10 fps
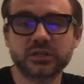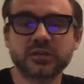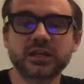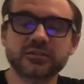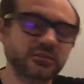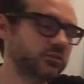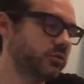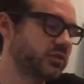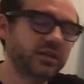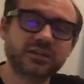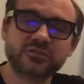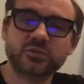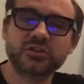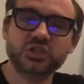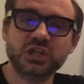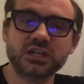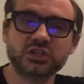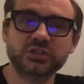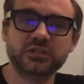that has to do with the next question, actually.